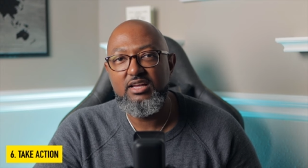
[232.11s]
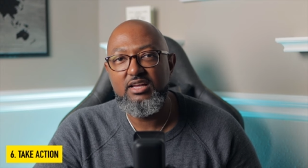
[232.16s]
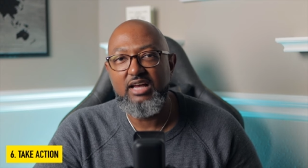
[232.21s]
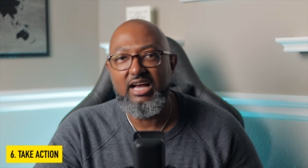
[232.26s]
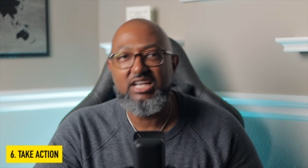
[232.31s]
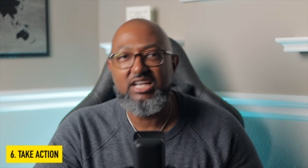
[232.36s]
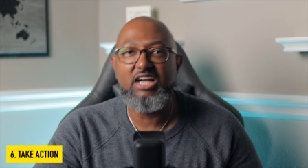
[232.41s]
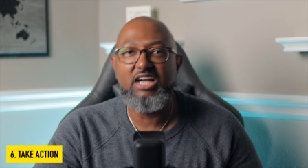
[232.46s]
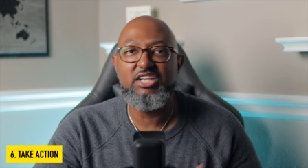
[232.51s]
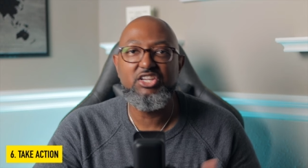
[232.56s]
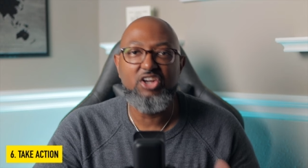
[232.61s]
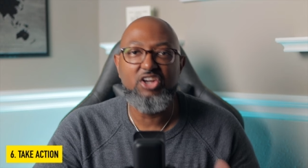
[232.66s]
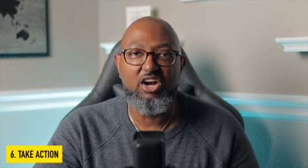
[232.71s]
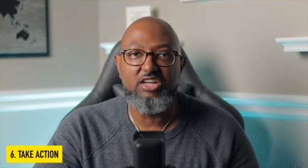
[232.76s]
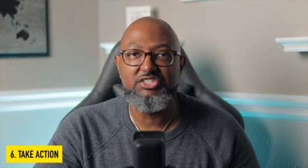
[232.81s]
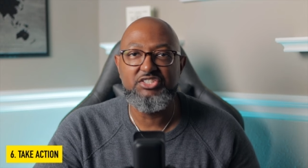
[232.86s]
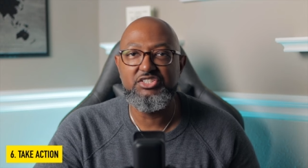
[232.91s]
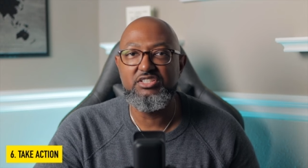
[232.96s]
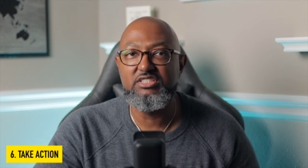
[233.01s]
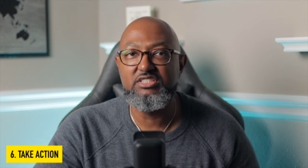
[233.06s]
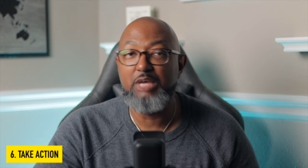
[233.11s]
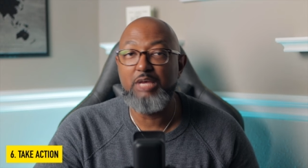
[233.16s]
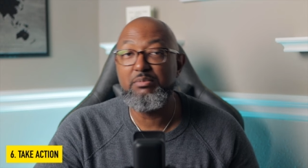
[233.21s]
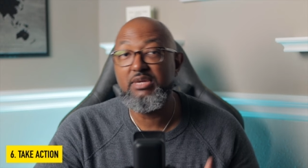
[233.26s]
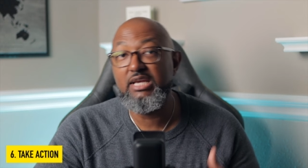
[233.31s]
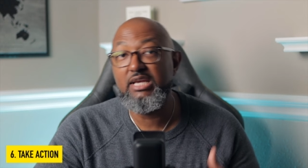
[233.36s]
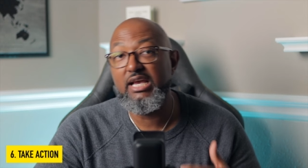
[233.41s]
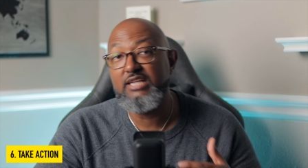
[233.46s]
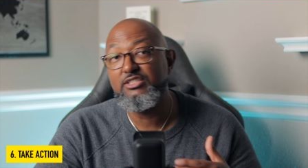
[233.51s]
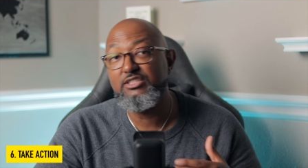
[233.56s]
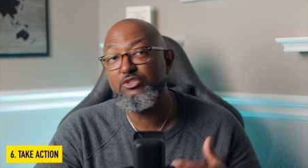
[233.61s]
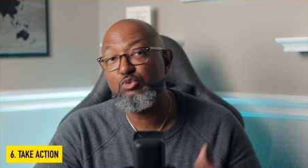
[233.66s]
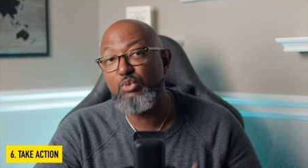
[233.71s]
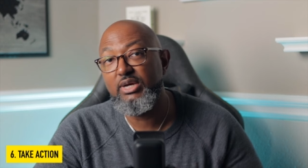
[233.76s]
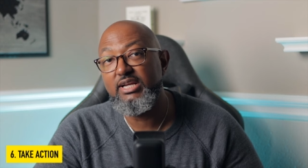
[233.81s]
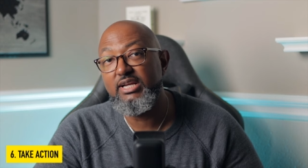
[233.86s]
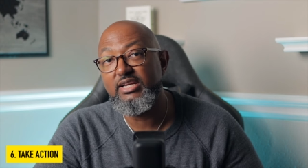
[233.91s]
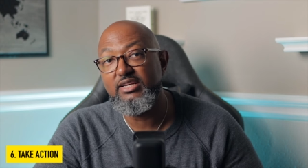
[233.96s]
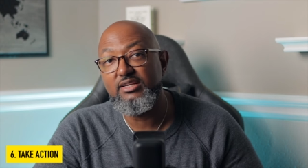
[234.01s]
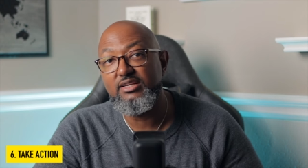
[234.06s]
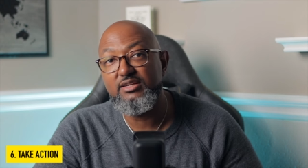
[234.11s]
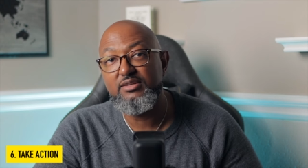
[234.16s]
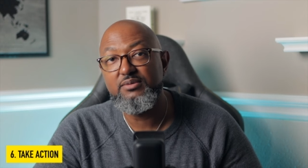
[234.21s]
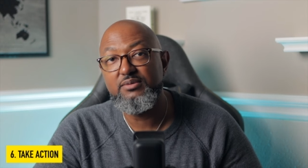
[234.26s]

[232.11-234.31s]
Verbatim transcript: I got nauseous and began sweating.